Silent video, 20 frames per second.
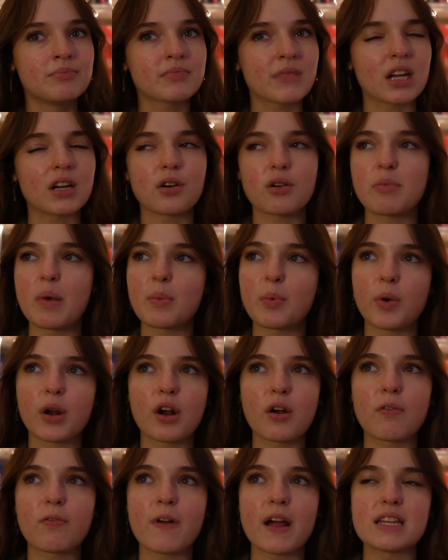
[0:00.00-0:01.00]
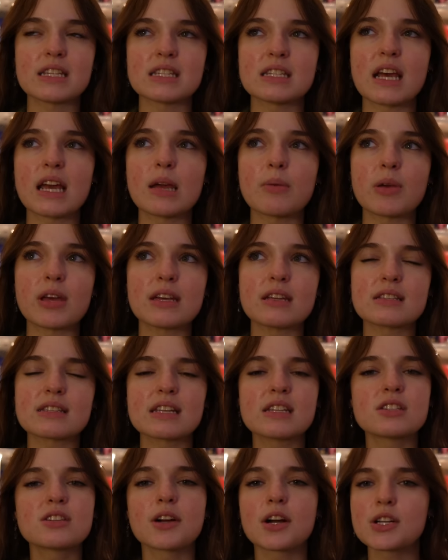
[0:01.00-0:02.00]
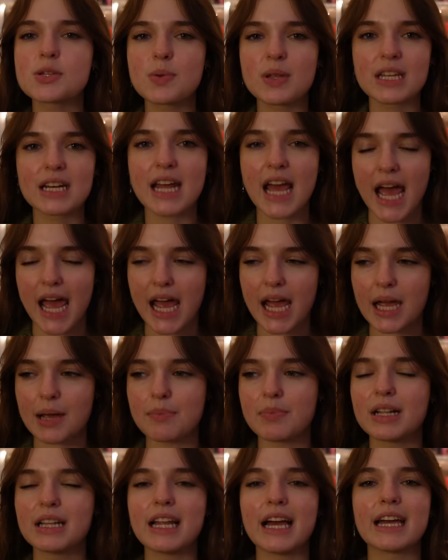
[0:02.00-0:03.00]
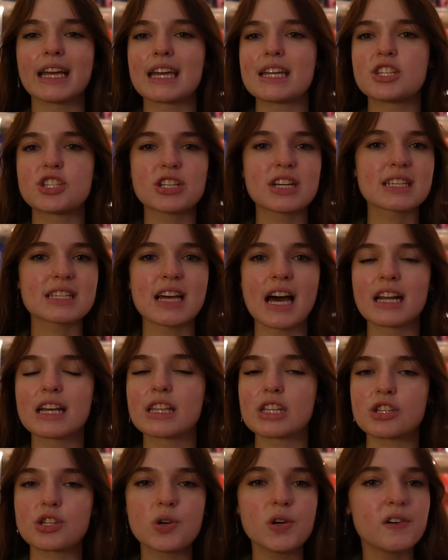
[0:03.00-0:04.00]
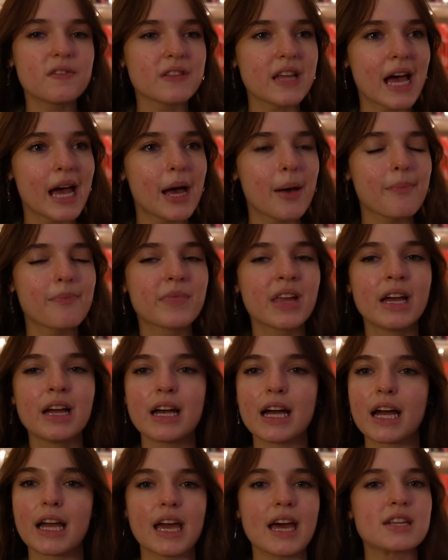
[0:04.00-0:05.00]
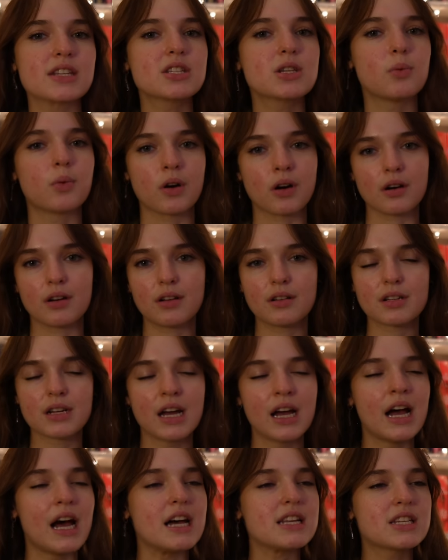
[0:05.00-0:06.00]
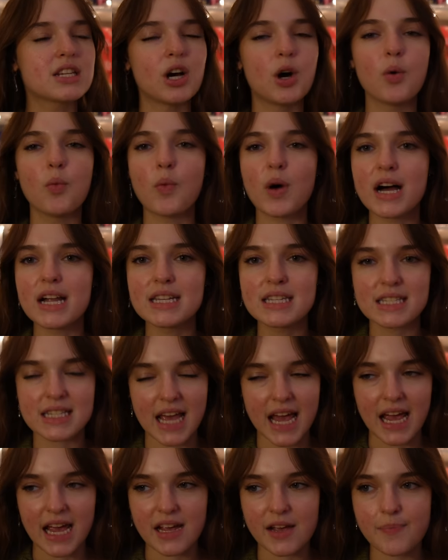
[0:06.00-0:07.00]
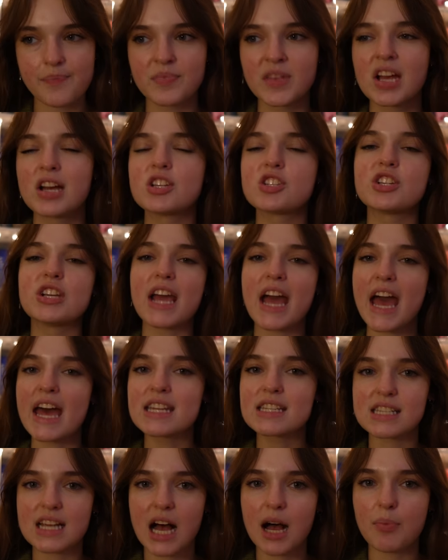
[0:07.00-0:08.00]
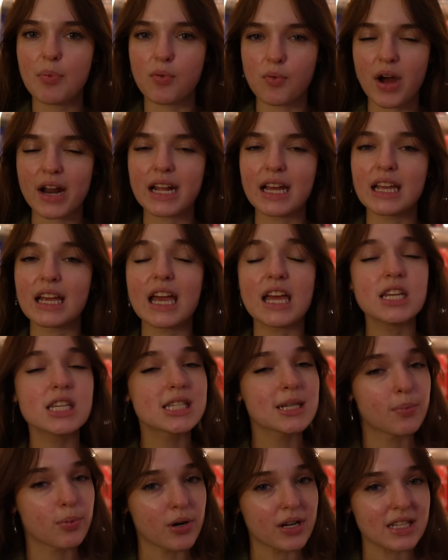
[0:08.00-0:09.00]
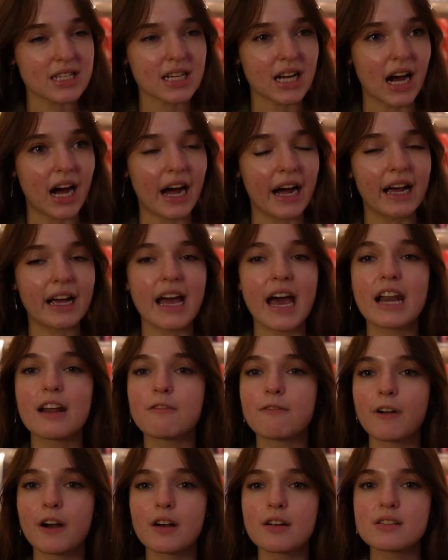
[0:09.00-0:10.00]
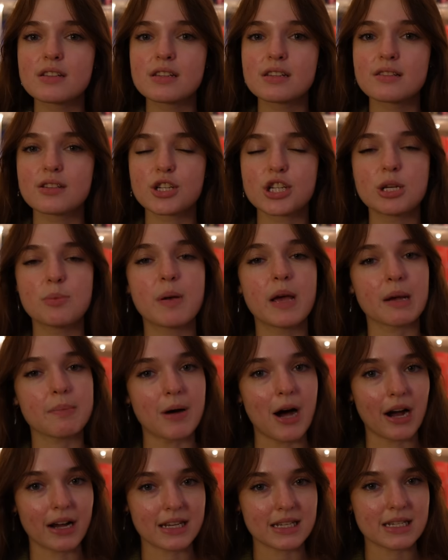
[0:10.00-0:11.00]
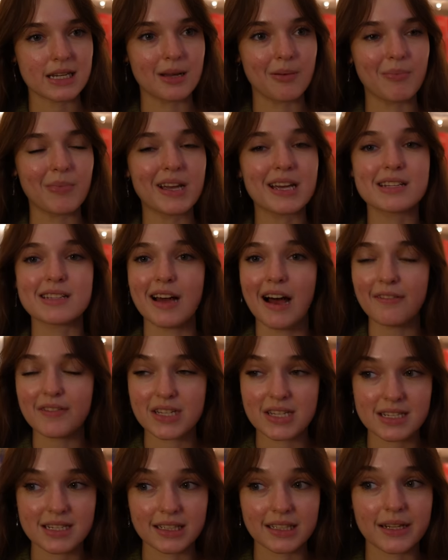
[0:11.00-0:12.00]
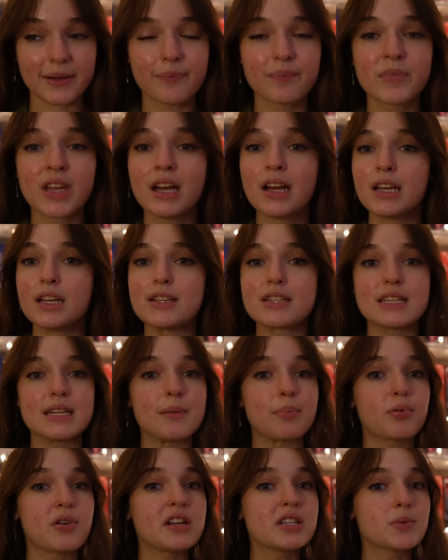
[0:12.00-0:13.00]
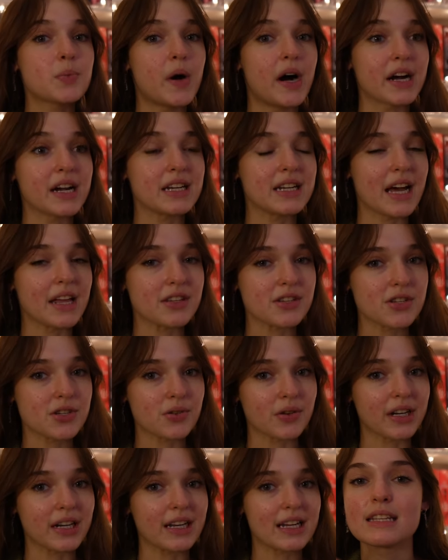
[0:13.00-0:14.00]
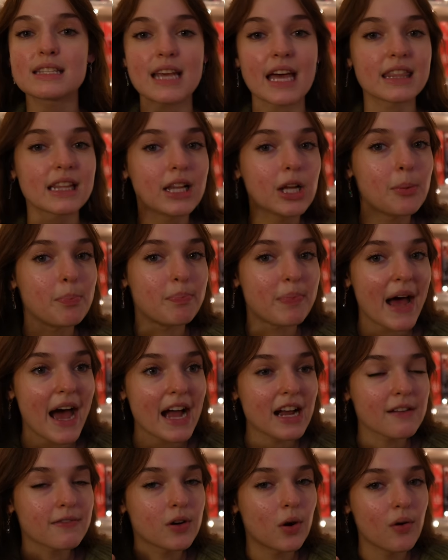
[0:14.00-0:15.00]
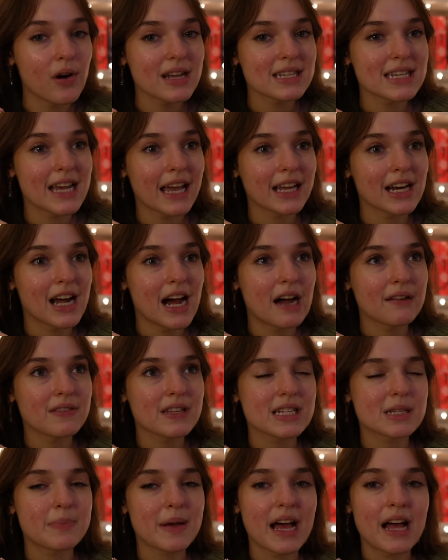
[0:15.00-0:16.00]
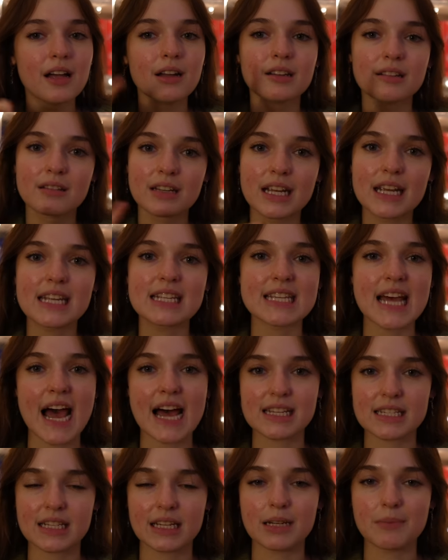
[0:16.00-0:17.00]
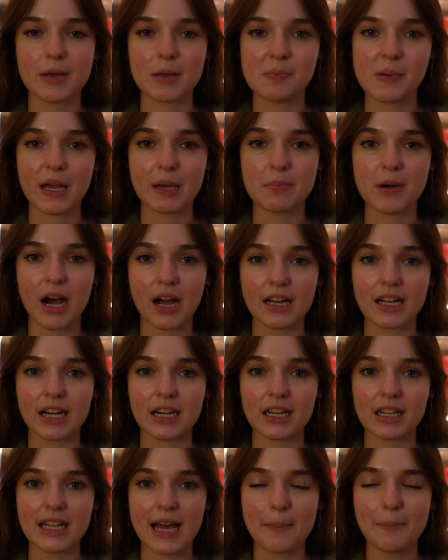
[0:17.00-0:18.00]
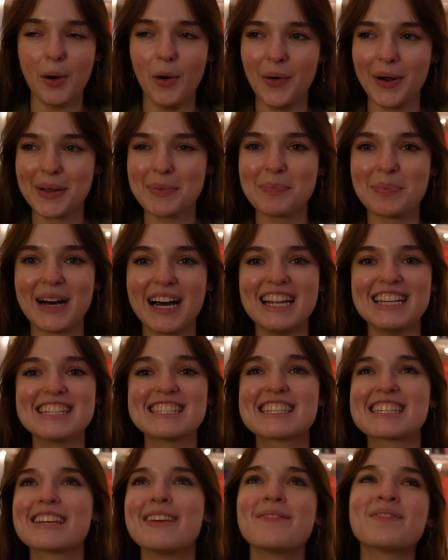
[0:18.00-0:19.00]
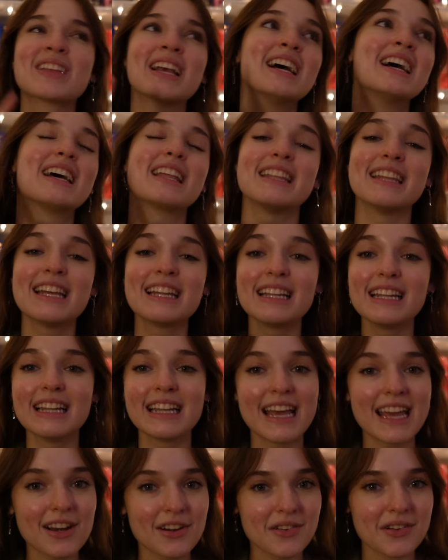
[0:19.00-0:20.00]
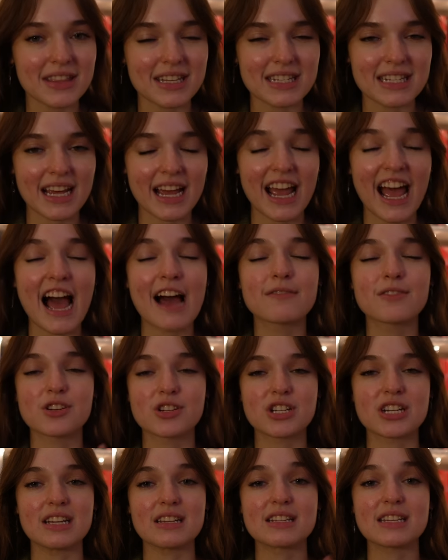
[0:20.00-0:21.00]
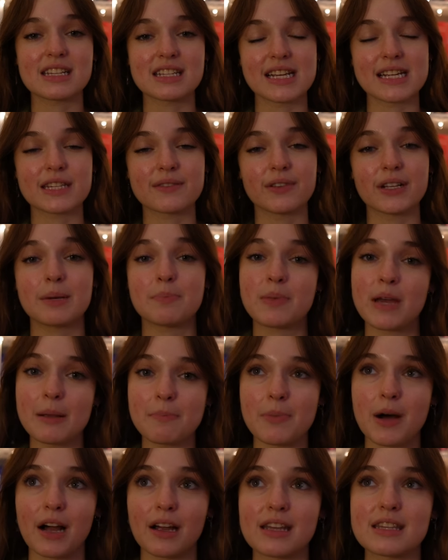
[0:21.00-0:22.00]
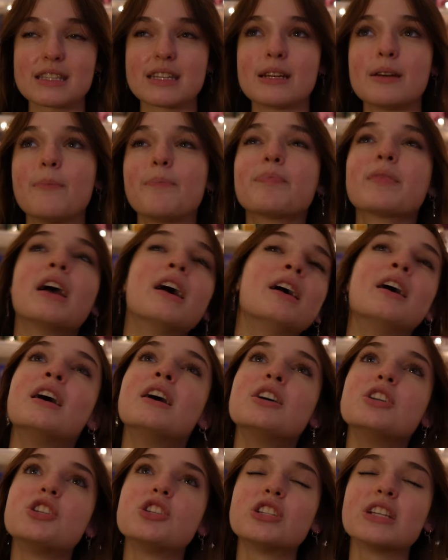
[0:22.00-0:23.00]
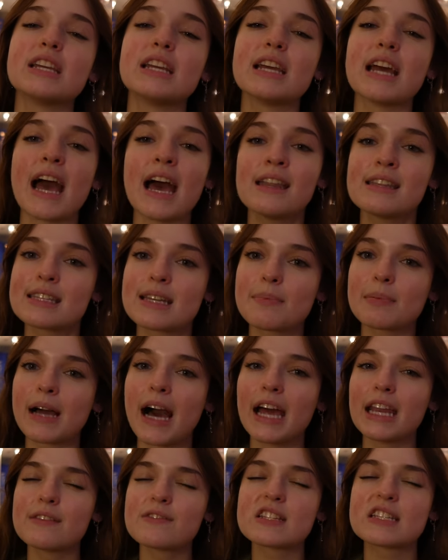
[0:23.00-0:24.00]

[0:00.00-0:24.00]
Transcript: I don't remember what her friend's name is. It starts with an A, but like it's just kind of the two of them against the world. Until one day, she ends up running into Prince Kai. And at first, she pickpockets him, because obviously, you see a prince walking down the street. He's got the little bag of coins hanging off this belt. He's asking to be pickpocketed at that point. But then later in the day, after she successfully pickpockets him, she ends up kind of